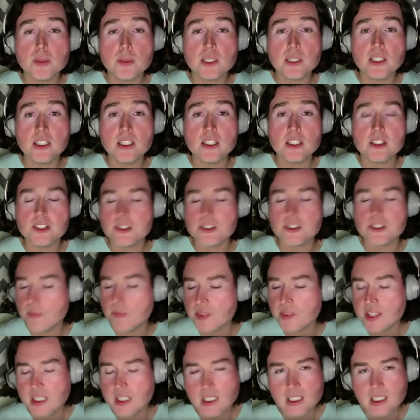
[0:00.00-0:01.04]
was because
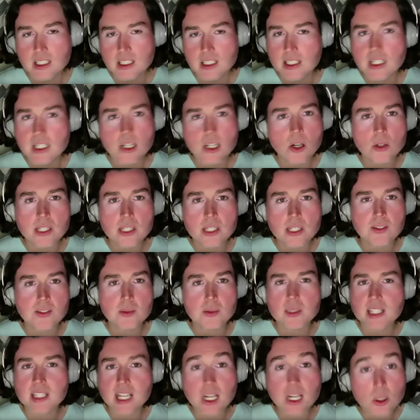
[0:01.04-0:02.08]
you know, Kevin
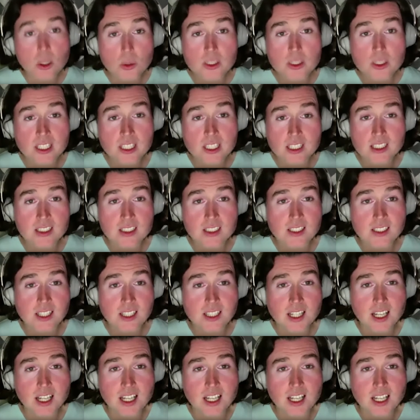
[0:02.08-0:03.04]
McHale was in